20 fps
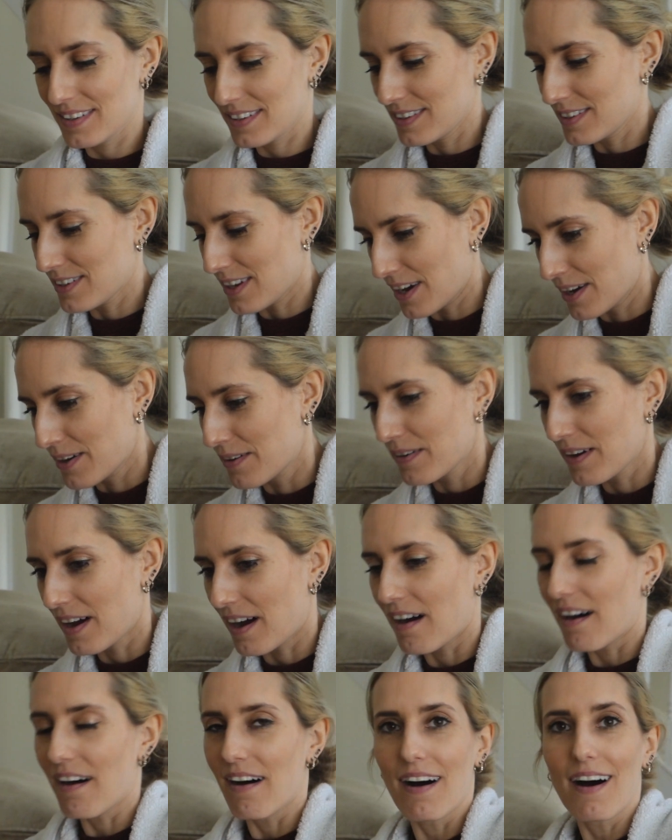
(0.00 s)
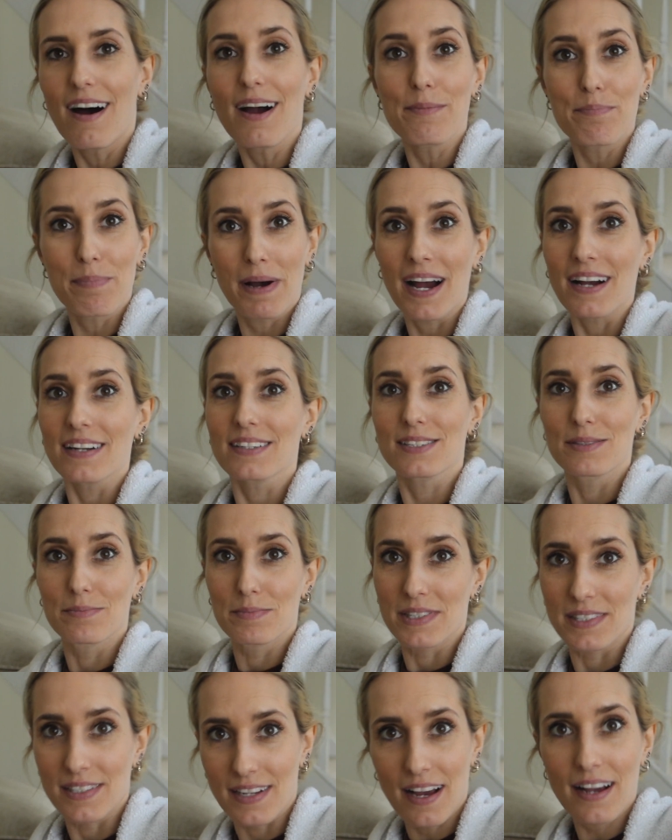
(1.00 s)
you know, I pack some
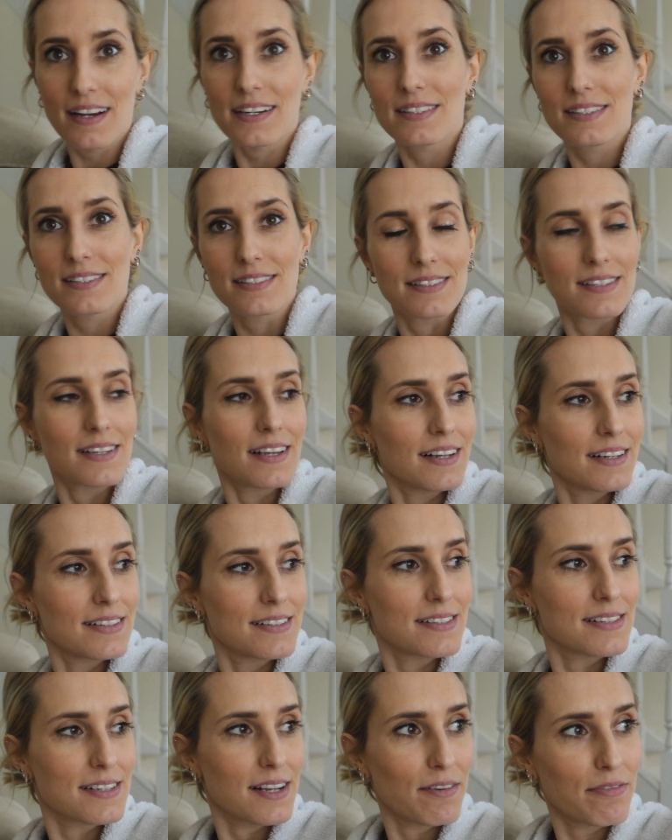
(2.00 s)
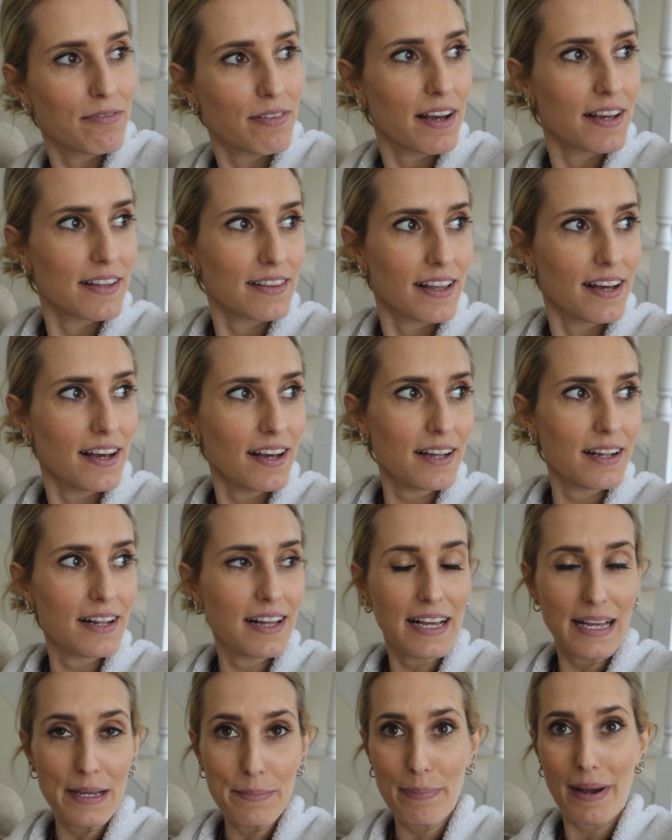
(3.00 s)
snacks and stuff like that.
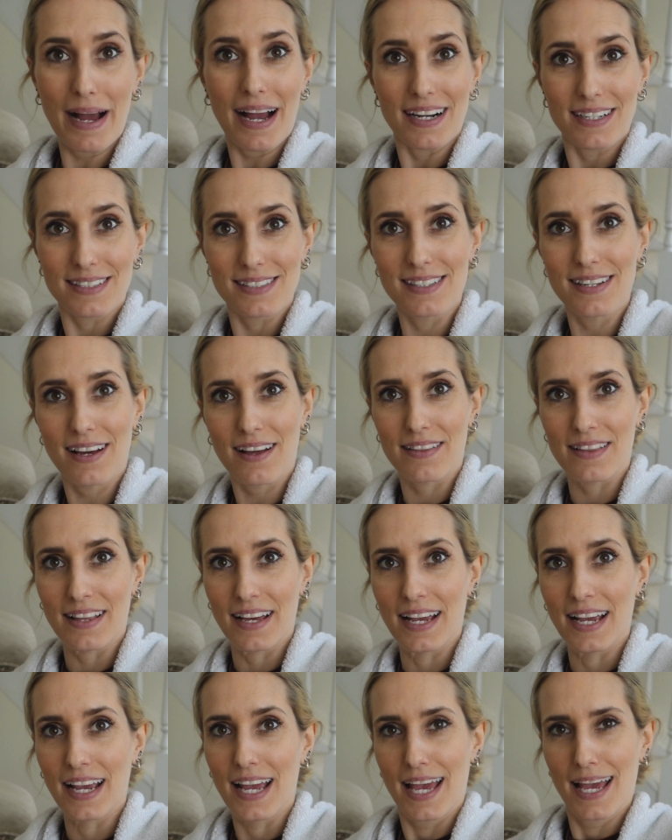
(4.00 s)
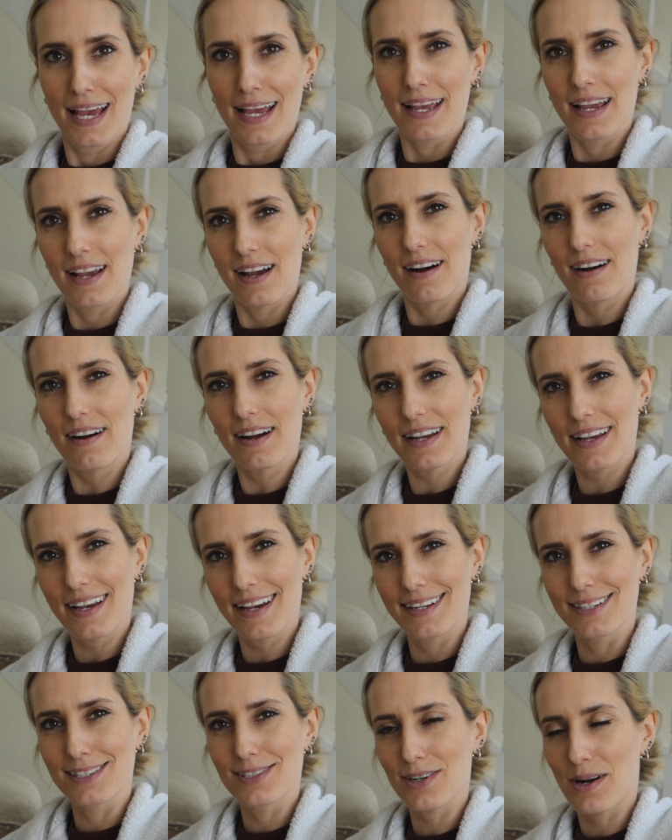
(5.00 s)
He packs nothing. Yet I
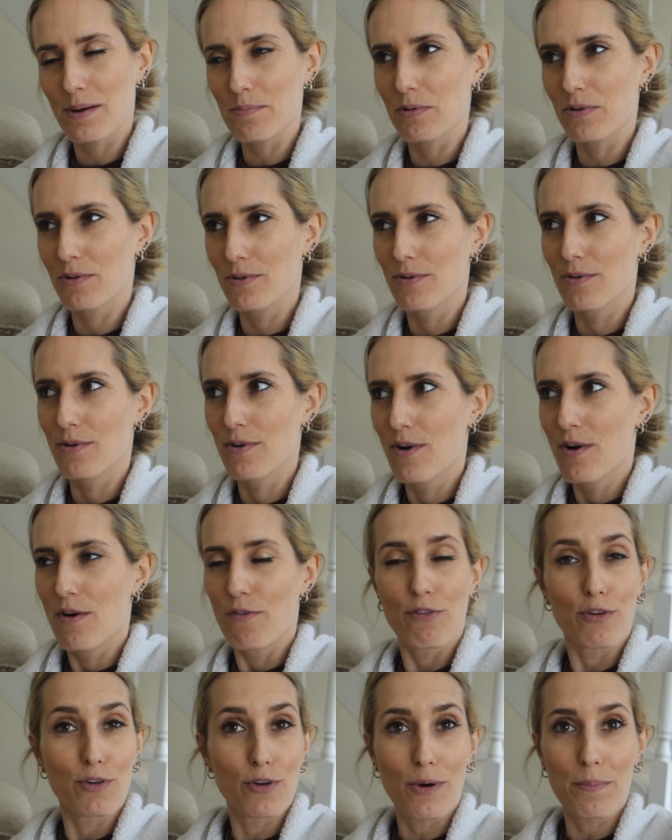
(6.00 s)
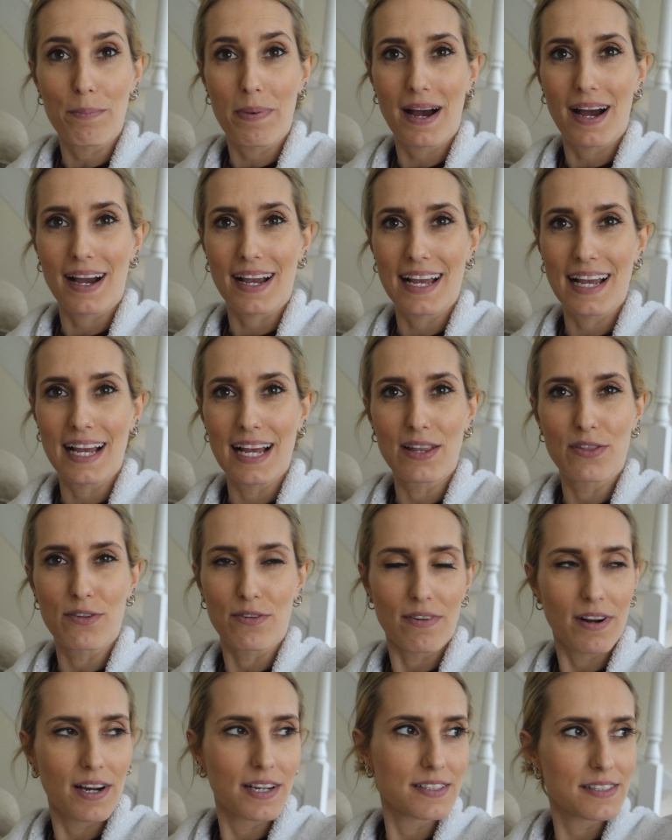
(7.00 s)
get in trouble for not packing the
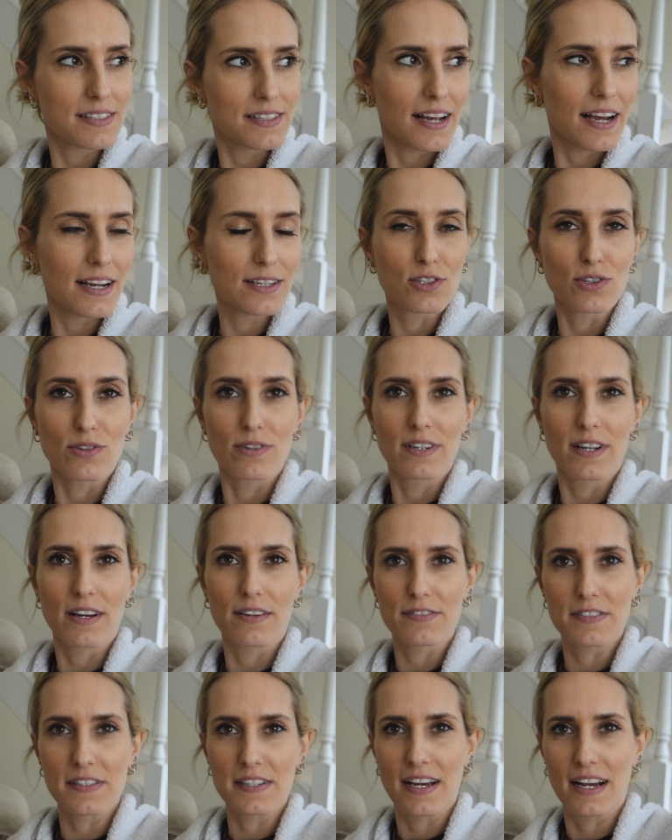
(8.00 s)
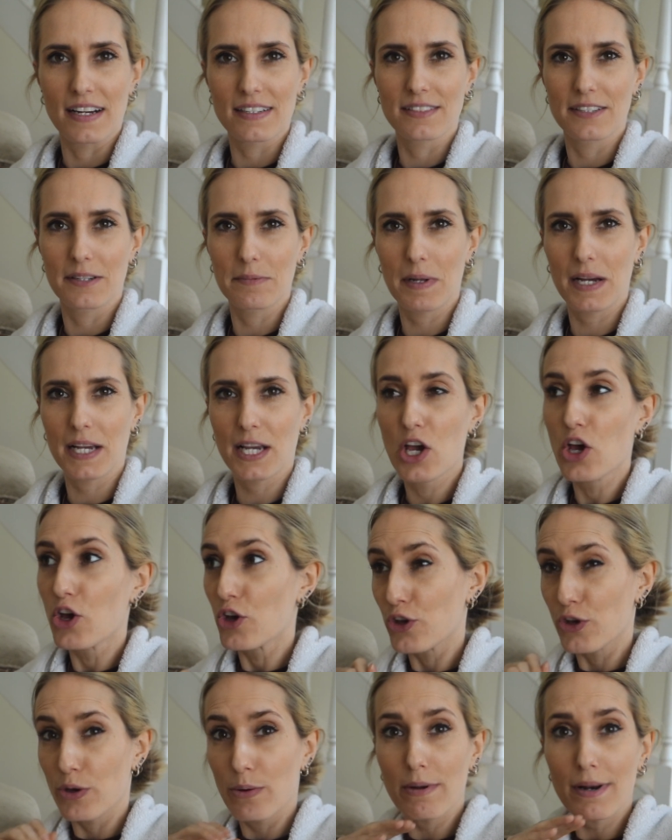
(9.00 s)
right snacks or enough snacks. I'm like,
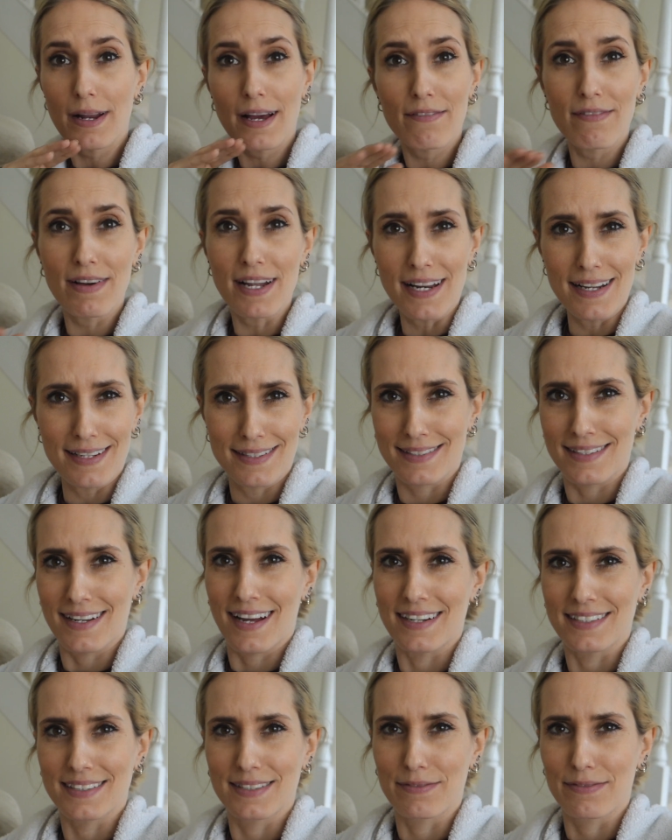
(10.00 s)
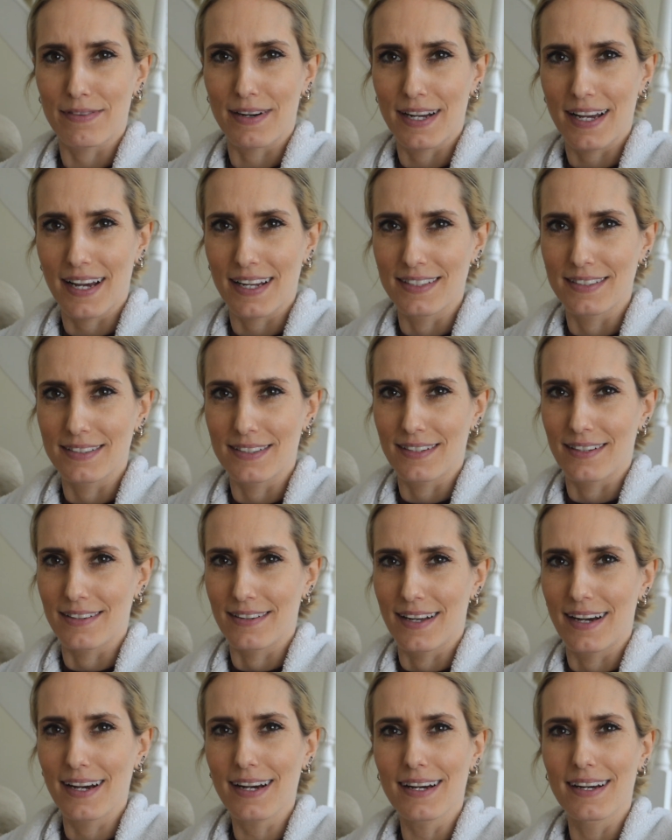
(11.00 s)
you wouldn't have any snacks if I hadn't done
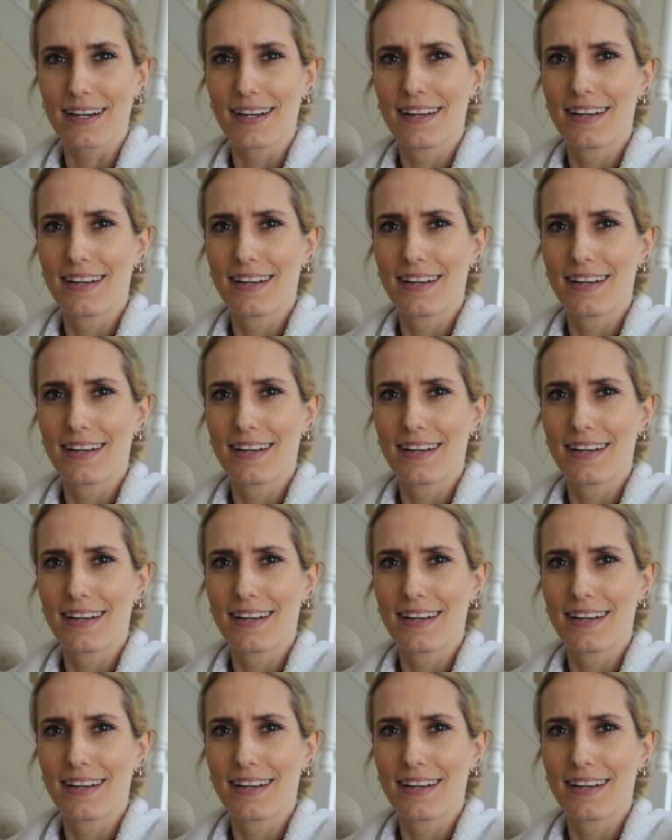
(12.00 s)
that.